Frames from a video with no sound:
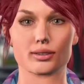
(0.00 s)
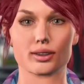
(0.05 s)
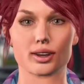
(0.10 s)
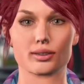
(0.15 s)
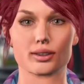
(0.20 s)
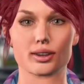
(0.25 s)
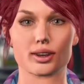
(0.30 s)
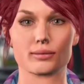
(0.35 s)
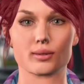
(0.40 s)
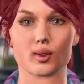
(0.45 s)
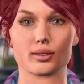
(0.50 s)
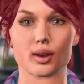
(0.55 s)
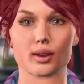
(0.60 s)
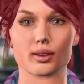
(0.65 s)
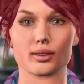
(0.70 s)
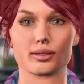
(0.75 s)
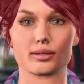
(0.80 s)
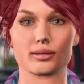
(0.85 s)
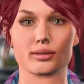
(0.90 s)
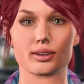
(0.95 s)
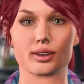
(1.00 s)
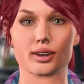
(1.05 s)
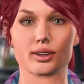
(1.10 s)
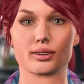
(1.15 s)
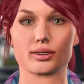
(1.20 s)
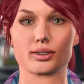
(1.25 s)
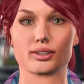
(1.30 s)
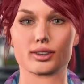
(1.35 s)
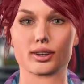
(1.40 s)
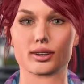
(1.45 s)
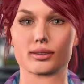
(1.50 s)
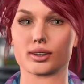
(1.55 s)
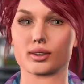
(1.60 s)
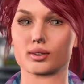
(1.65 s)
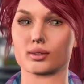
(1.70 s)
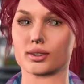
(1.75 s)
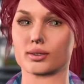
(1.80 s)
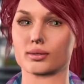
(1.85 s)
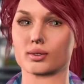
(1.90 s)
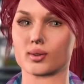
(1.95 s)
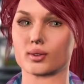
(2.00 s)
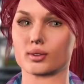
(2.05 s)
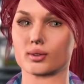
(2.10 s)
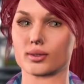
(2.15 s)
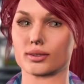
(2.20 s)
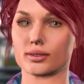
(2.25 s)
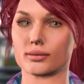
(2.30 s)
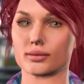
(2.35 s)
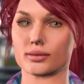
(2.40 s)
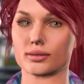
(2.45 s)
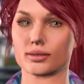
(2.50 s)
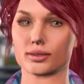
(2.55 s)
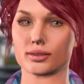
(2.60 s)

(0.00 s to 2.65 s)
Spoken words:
Hello everyone, Alice is in touch with you.